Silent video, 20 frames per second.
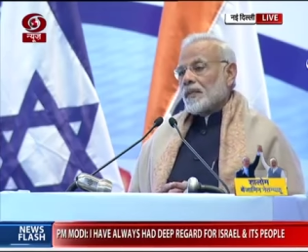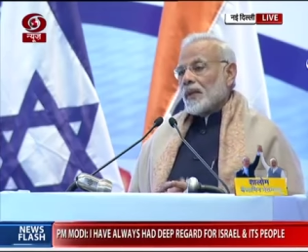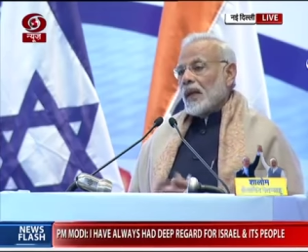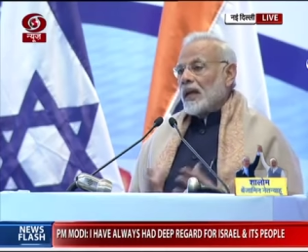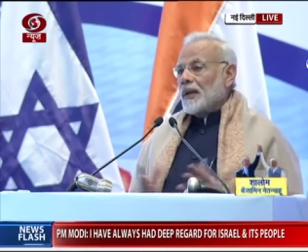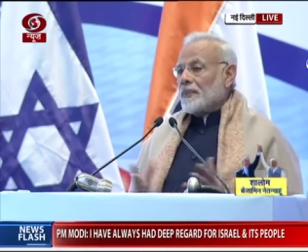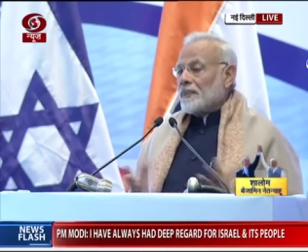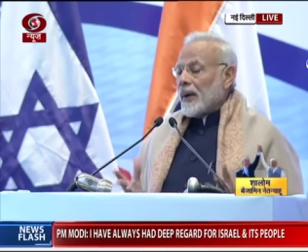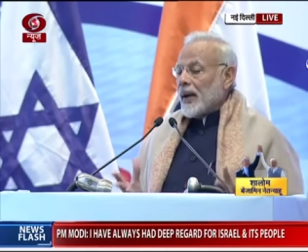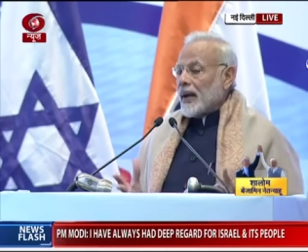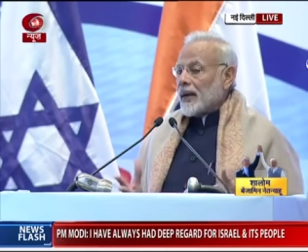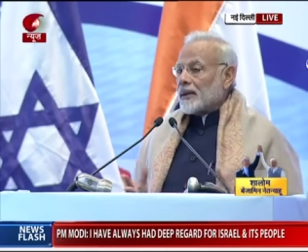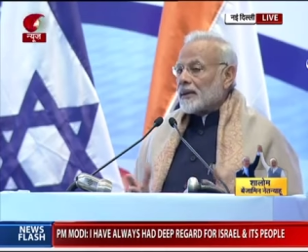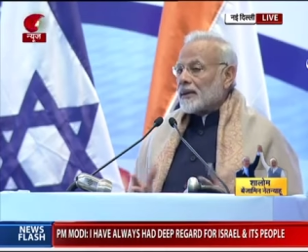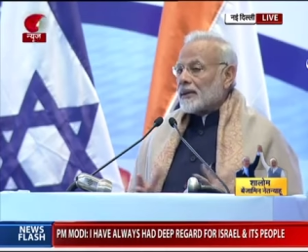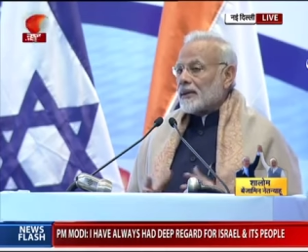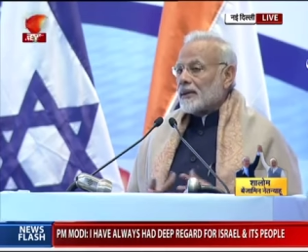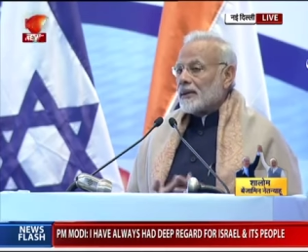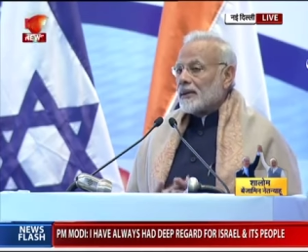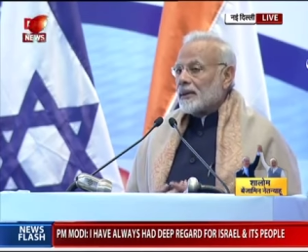In fact,
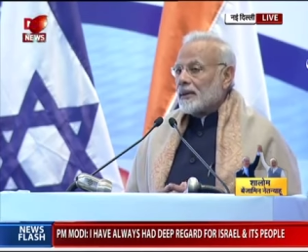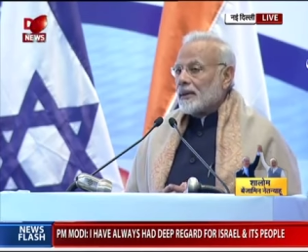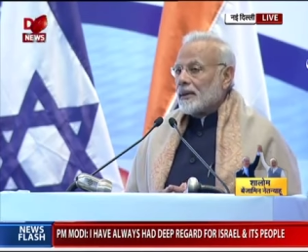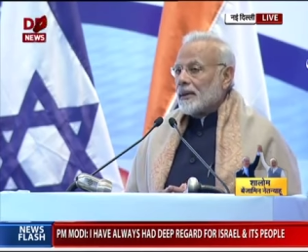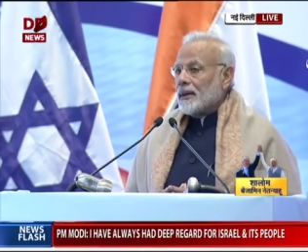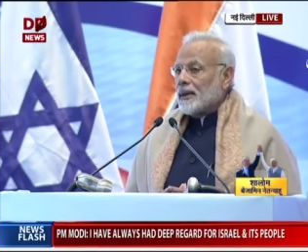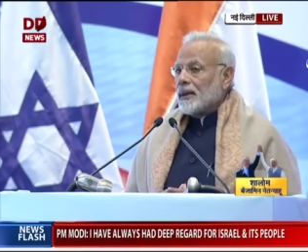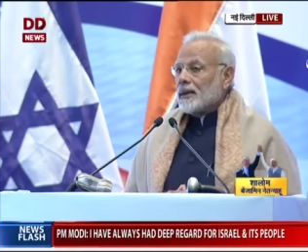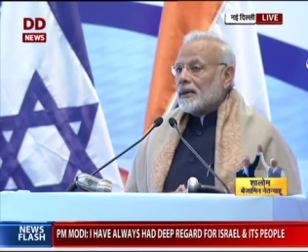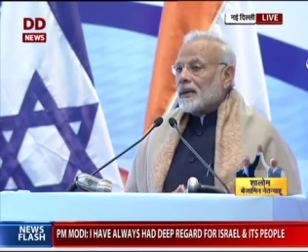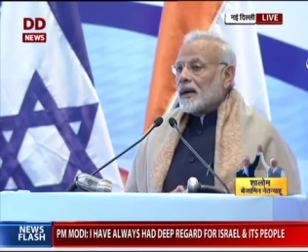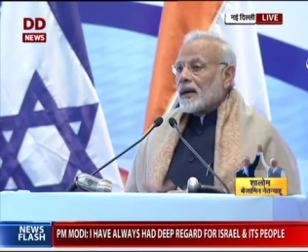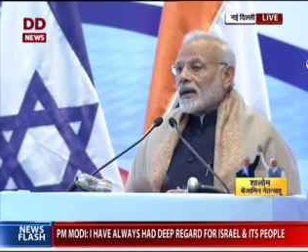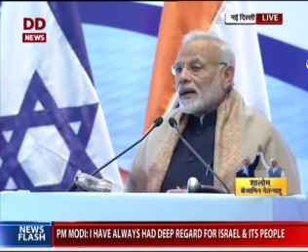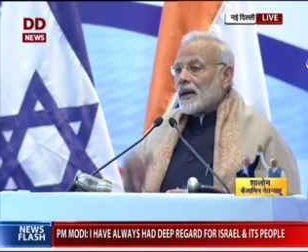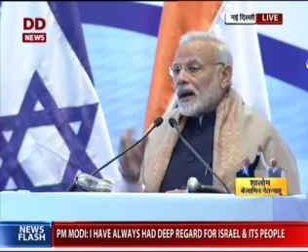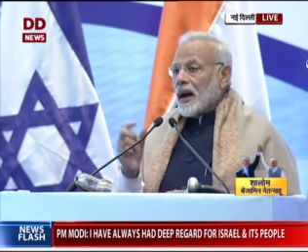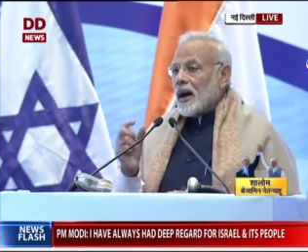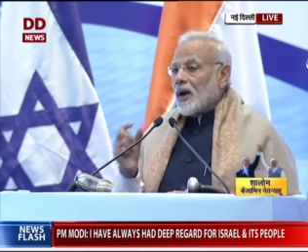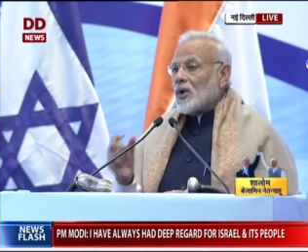the
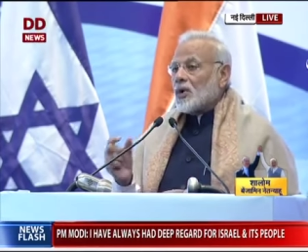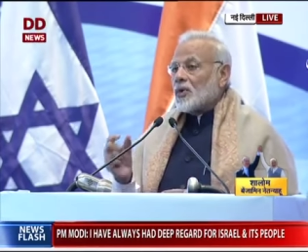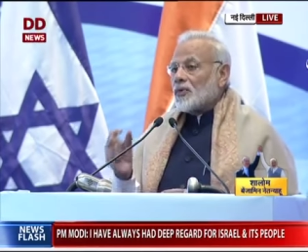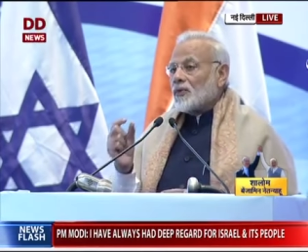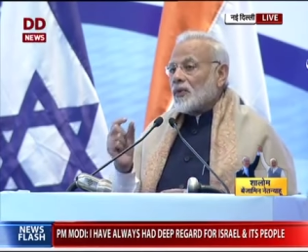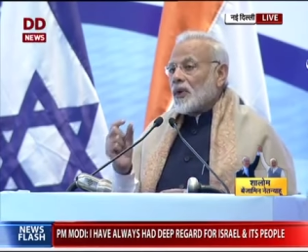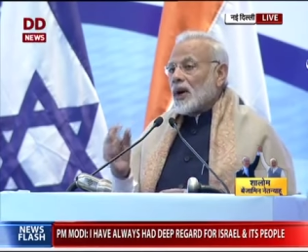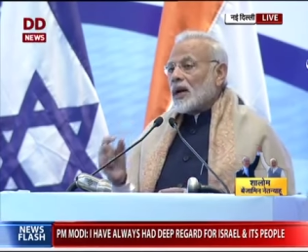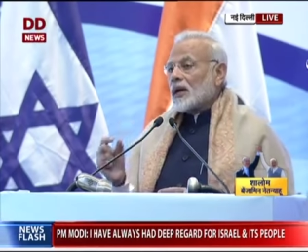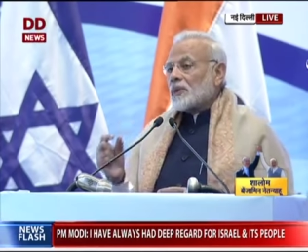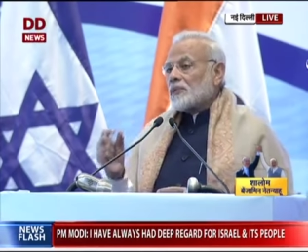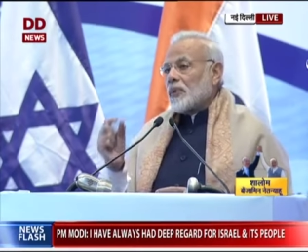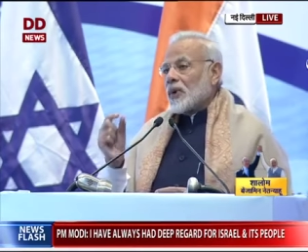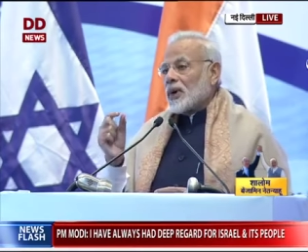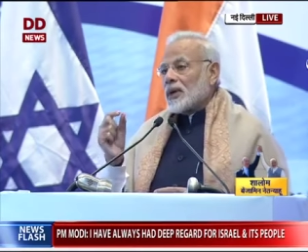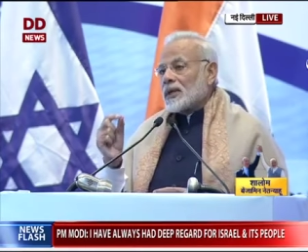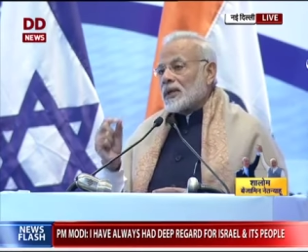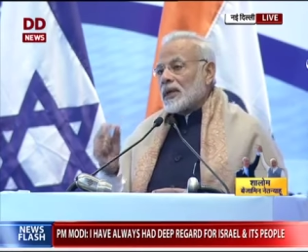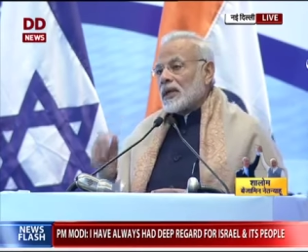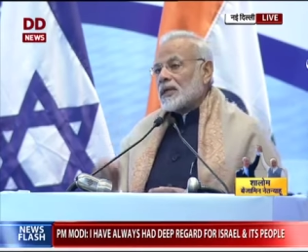groundwork
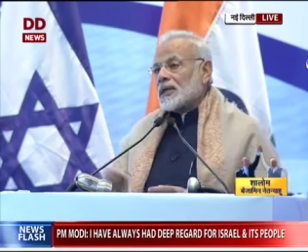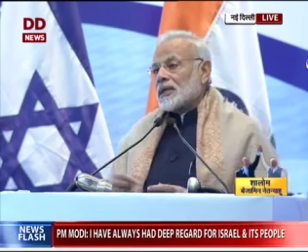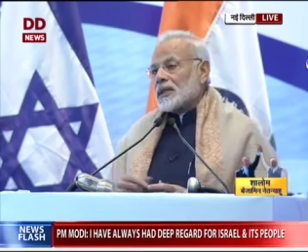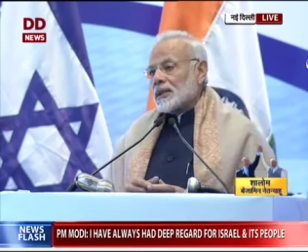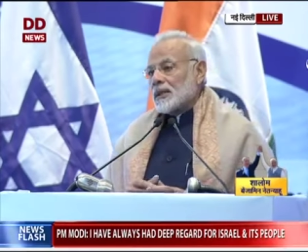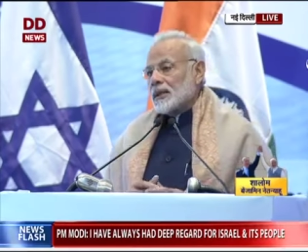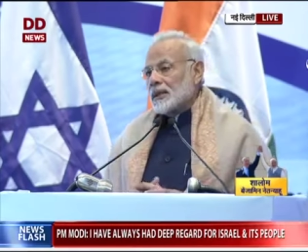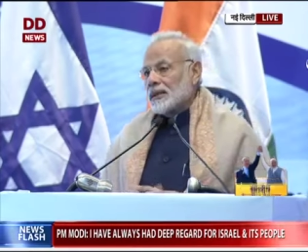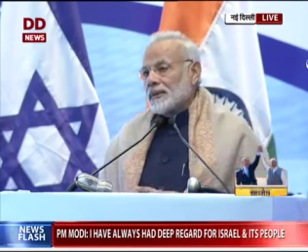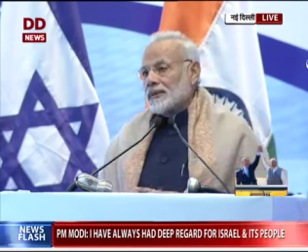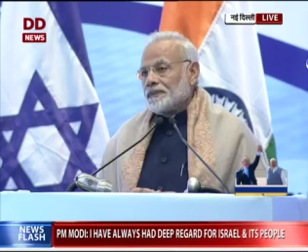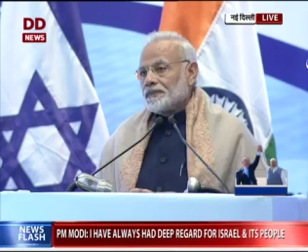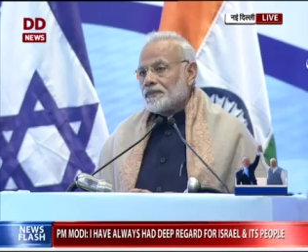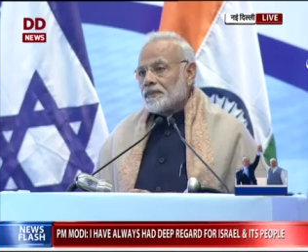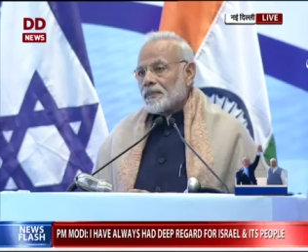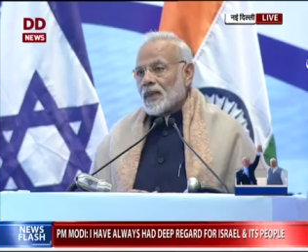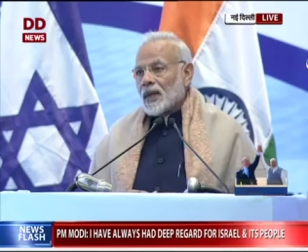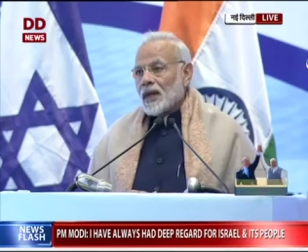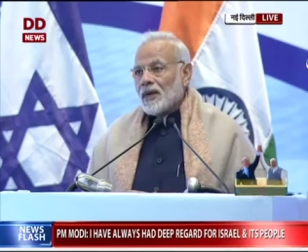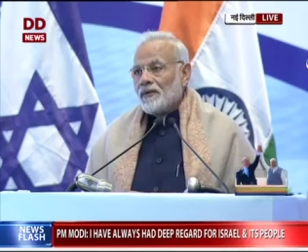for this
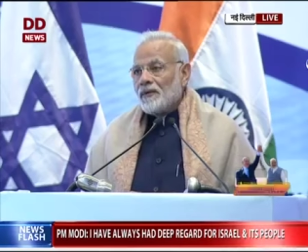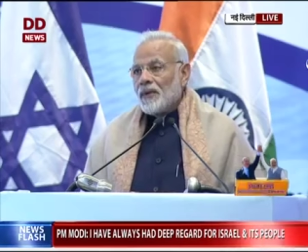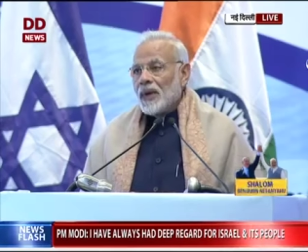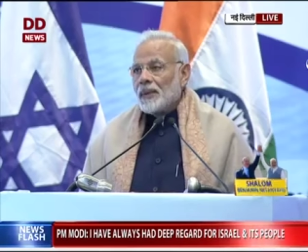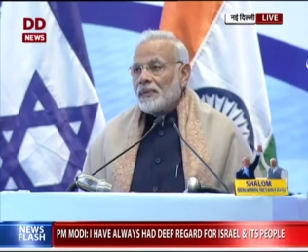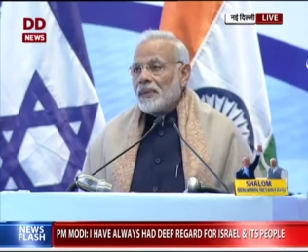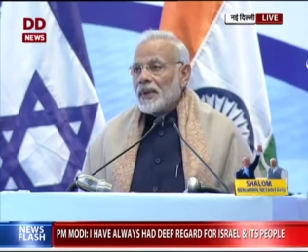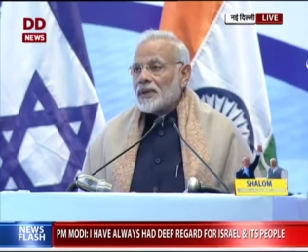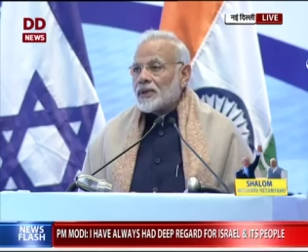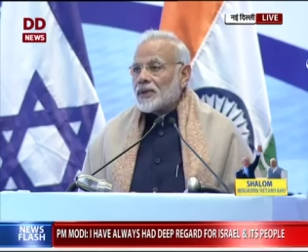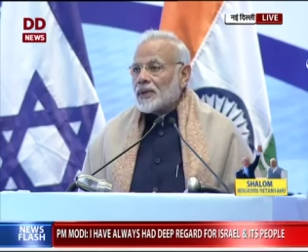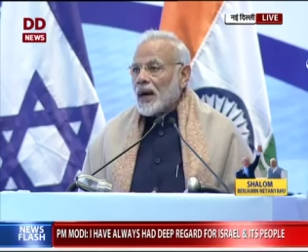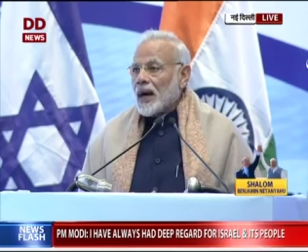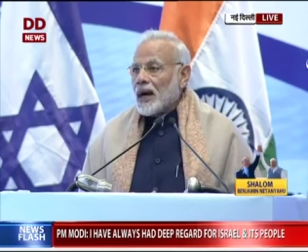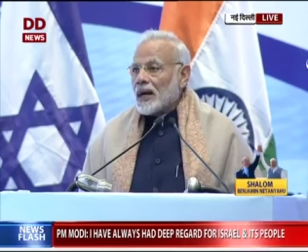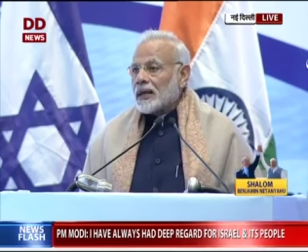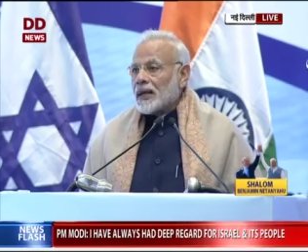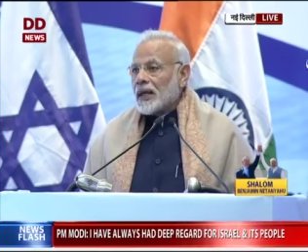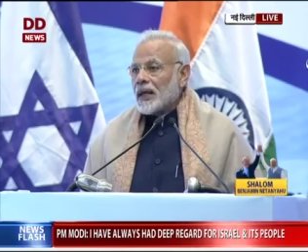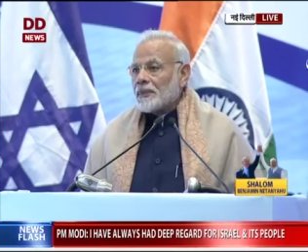will be
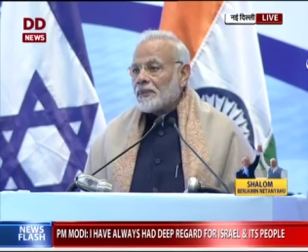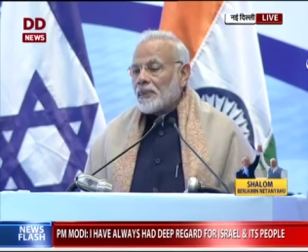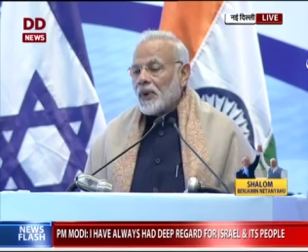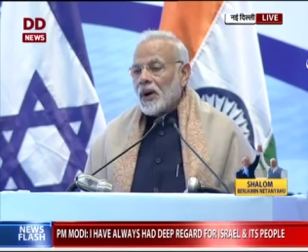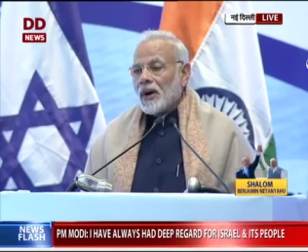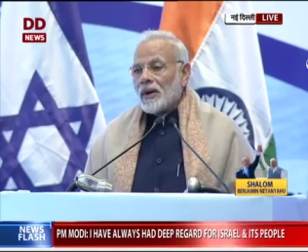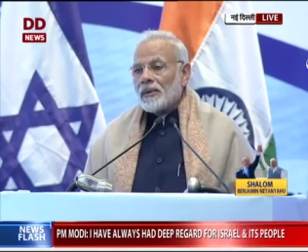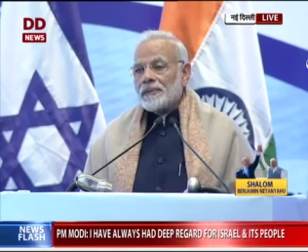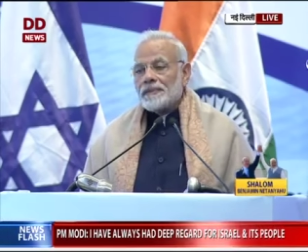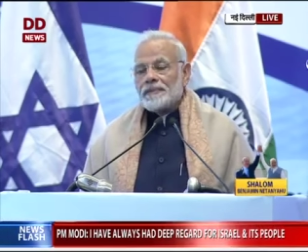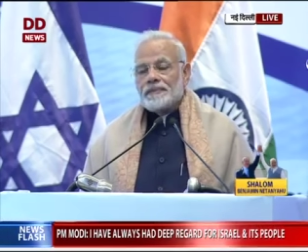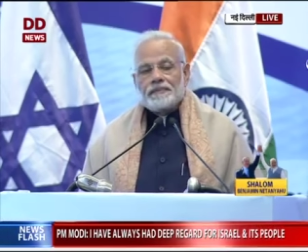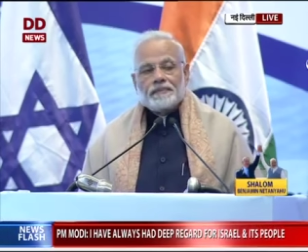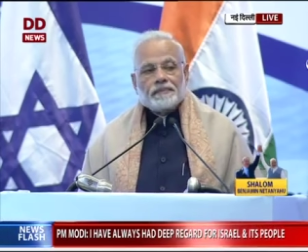started from